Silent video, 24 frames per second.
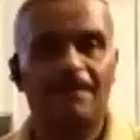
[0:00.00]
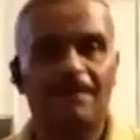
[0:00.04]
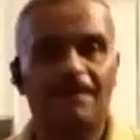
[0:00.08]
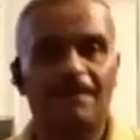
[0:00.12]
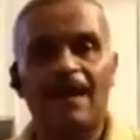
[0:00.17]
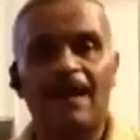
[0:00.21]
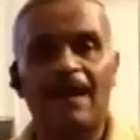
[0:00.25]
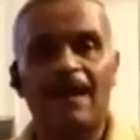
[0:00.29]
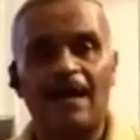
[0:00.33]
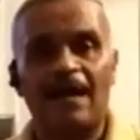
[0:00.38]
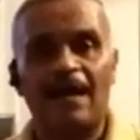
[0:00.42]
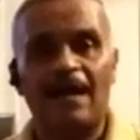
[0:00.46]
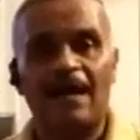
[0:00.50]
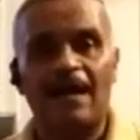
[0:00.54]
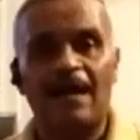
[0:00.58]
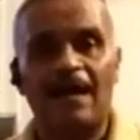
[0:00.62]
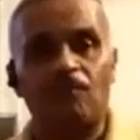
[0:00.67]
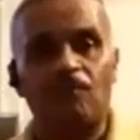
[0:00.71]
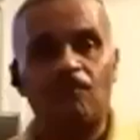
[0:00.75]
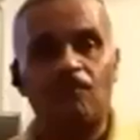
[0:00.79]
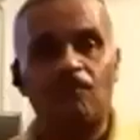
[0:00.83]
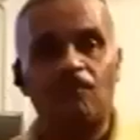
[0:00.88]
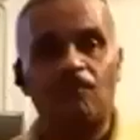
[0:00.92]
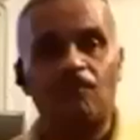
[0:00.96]
I start
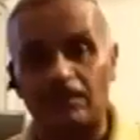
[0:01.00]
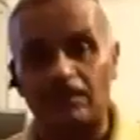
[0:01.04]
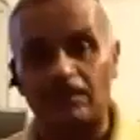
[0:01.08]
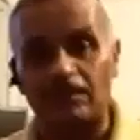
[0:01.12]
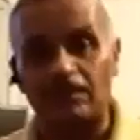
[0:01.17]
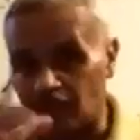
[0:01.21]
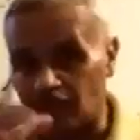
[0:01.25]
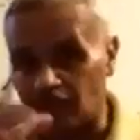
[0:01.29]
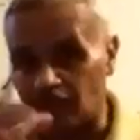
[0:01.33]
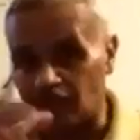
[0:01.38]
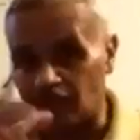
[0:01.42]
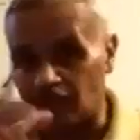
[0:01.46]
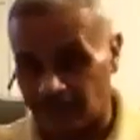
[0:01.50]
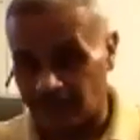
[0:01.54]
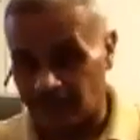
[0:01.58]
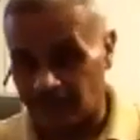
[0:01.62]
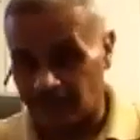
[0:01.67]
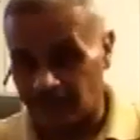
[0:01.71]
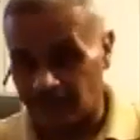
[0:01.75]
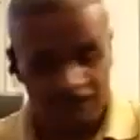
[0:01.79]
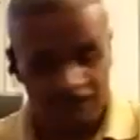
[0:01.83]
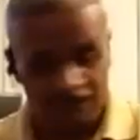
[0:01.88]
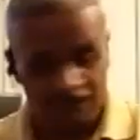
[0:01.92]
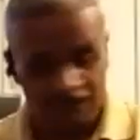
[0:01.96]
1, 2, 3,
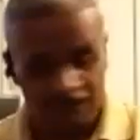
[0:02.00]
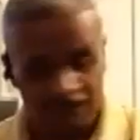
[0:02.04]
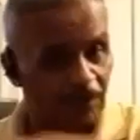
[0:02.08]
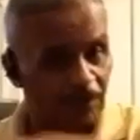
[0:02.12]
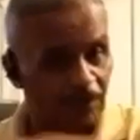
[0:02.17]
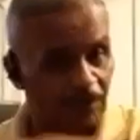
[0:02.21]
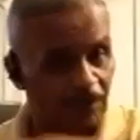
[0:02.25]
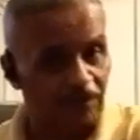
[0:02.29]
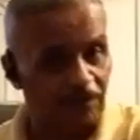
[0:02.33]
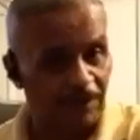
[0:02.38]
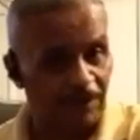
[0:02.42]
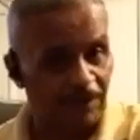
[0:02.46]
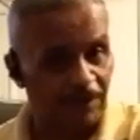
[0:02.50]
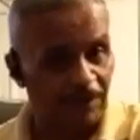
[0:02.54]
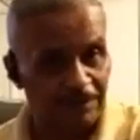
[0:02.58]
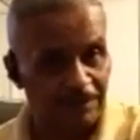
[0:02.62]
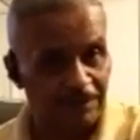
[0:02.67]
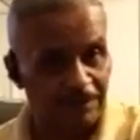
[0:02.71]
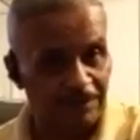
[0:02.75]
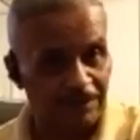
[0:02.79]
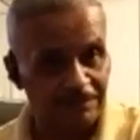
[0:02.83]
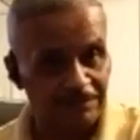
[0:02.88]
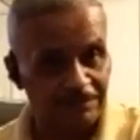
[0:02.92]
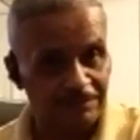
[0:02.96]
4, 1.
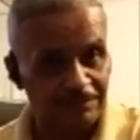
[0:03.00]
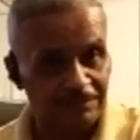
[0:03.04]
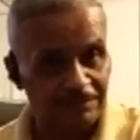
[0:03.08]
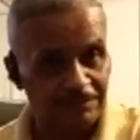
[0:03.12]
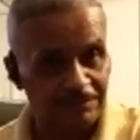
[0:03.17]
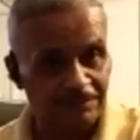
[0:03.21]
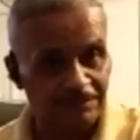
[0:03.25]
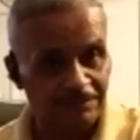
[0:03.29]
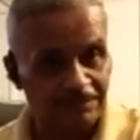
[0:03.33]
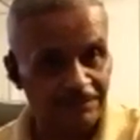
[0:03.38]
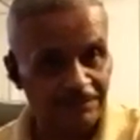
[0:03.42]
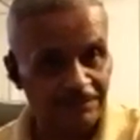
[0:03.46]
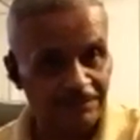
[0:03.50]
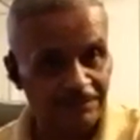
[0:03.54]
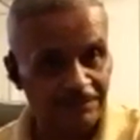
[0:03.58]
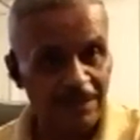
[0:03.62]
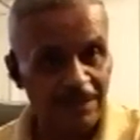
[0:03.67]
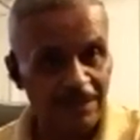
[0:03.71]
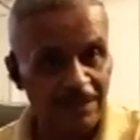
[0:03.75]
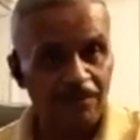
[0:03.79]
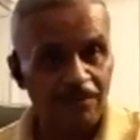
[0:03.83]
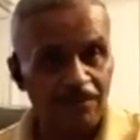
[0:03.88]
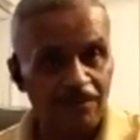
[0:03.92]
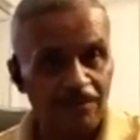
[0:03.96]

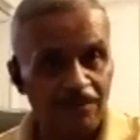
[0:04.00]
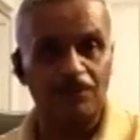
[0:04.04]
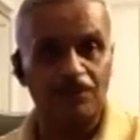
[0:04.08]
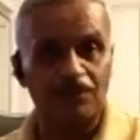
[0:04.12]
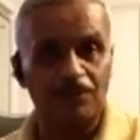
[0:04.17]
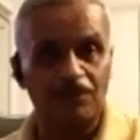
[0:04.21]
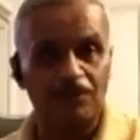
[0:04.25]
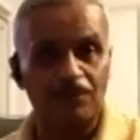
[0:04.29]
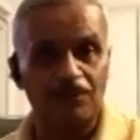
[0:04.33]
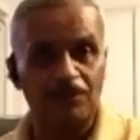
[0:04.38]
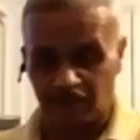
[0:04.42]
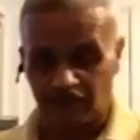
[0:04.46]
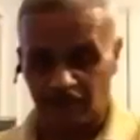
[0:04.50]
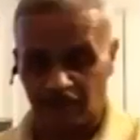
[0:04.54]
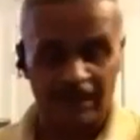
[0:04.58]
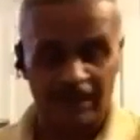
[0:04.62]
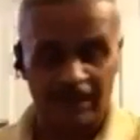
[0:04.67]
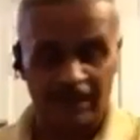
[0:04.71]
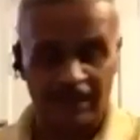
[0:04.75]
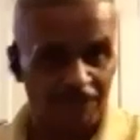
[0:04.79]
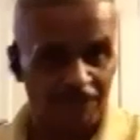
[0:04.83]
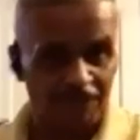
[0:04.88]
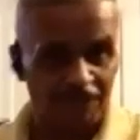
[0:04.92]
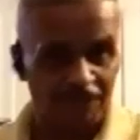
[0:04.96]
1, 2, 3,
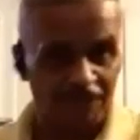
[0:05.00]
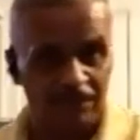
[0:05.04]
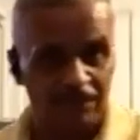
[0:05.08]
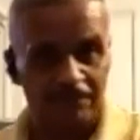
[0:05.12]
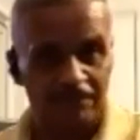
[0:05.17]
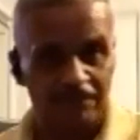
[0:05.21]
4.